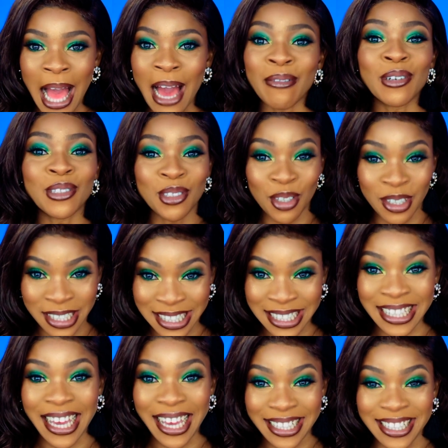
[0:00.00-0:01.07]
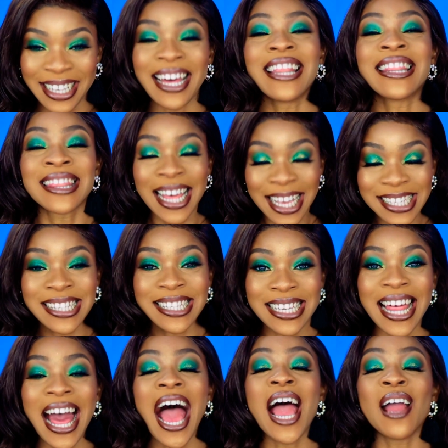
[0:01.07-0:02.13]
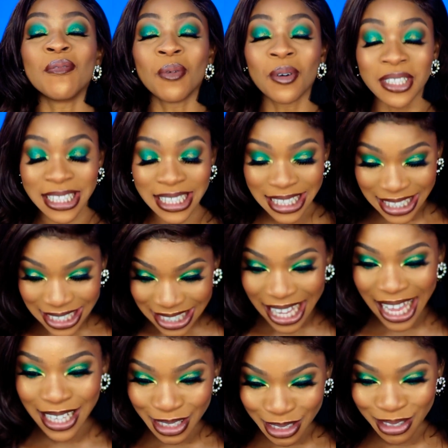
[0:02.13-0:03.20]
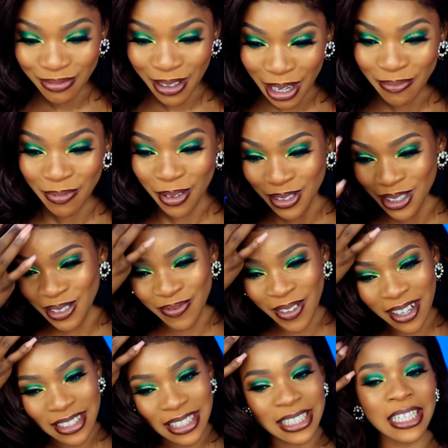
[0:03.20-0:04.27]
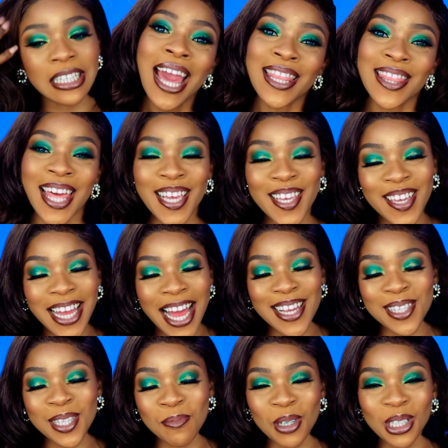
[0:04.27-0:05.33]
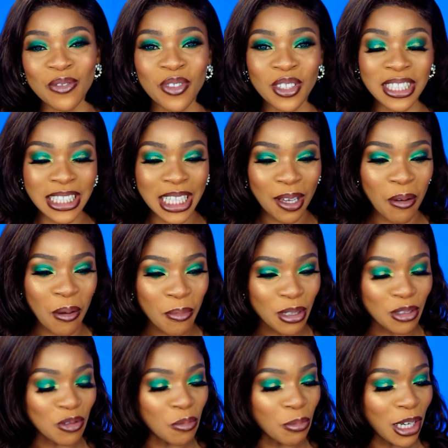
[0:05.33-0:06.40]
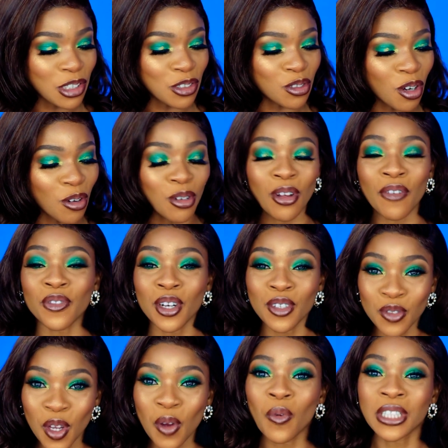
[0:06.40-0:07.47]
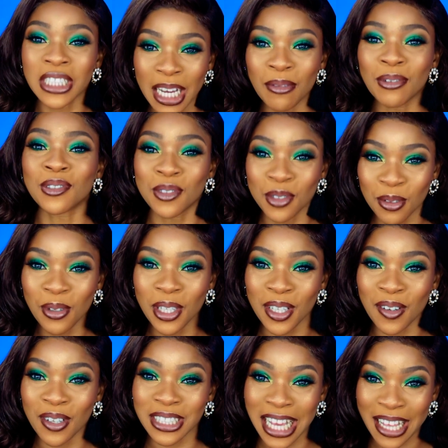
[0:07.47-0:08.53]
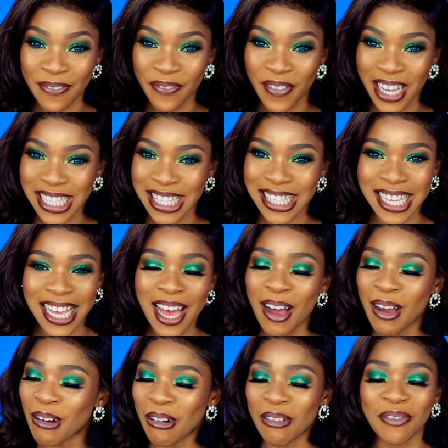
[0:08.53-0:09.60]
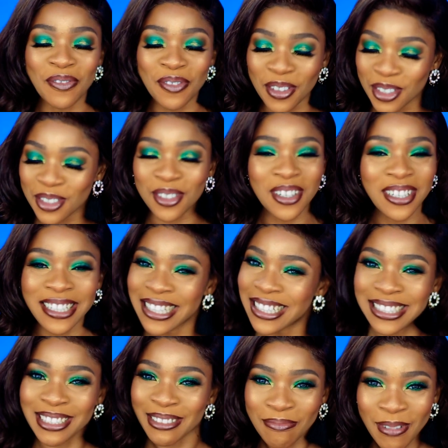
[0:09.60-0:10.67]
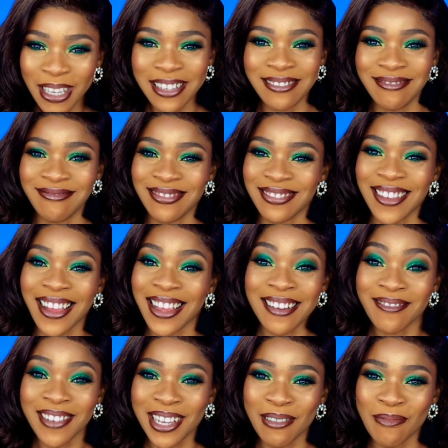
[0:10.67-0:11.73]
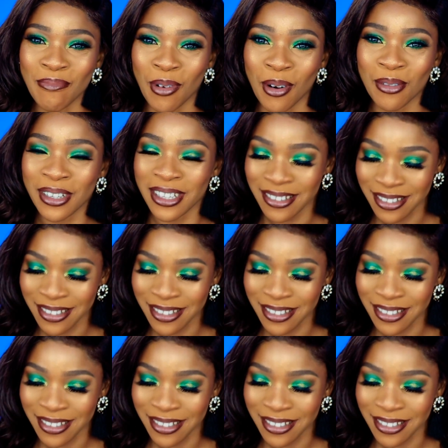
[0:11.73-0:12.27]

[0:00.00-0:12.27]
I was just scared. That's it. I was scared to my bones about it. Thank you guys so much for sticking with me through my struggle of not knowing what I was doing, because at first confusion hits me like a wrecking ball.